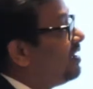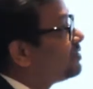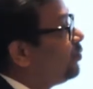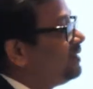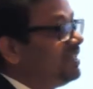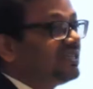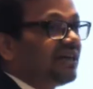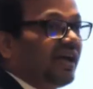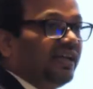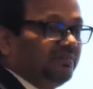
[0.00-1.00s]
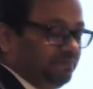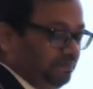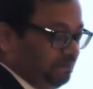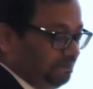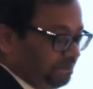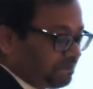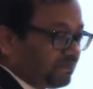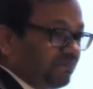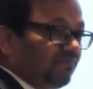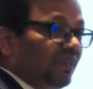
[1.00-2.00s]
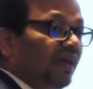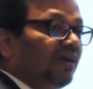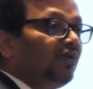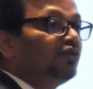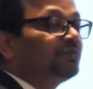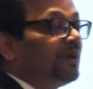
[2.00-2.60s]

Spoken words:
So with this, I close